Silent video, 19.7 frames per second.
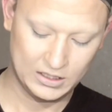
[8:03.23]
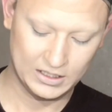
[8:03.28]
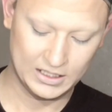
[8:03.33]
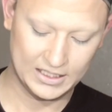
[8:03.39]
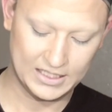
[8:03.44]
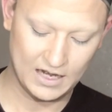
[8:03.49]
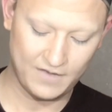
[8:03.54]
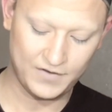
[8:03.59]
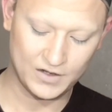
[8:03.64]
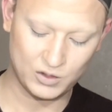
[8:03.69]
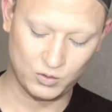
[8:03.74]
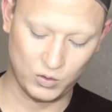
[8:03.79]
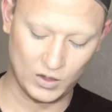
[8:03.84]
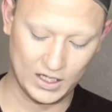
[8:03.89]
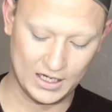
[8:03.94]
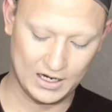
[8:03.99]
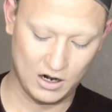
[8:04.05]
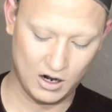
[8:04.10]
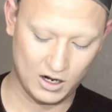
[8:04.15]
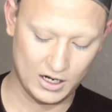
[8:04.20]
This stuff is
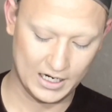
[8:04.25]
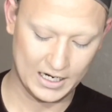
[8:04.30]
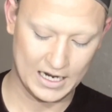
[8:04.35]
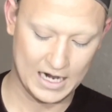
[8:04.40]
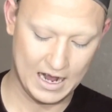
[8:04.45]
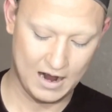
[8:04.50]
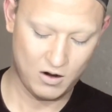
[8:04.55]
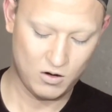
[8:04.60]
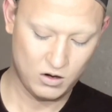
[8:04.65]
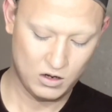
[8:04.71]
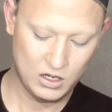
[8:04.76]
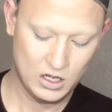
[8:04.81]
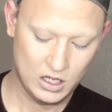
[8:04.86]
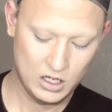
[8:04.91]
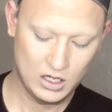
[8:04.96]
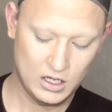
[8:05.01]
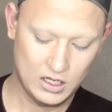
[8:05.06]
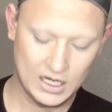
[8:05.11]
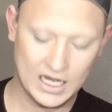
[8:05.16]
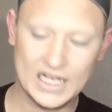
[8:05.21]
really hard to get out.
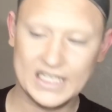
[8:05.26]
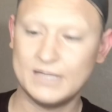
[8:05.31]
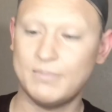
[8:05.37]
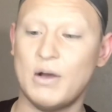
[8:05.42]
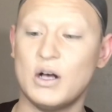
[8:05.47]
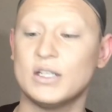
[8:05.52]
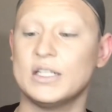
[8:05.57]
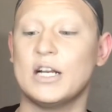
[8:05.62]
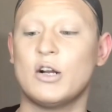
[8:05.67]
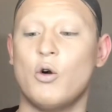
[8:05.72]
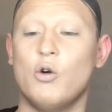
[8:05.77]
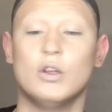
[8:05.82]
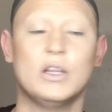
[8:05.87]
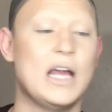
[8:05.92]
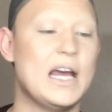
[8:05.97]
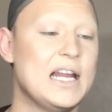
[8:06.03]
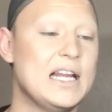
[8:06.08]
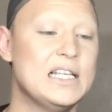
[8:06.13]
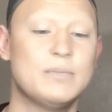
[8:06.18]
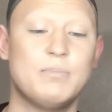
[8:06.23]
It smells like old
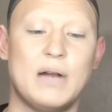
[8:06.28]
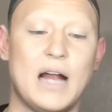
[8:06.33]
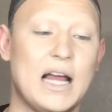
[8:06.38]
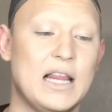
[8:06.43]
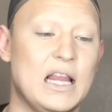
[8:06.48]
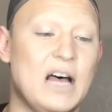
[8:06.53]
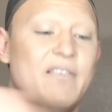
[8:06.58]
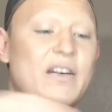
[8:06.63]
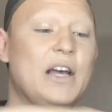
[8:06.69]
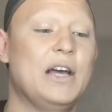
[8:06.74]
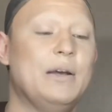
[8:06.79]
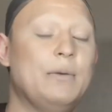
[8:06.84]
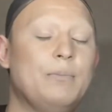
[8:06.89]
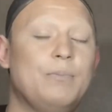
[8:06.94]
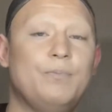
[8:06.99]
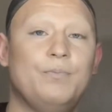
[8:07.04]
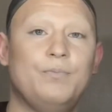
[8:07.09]
ladies, but I love it.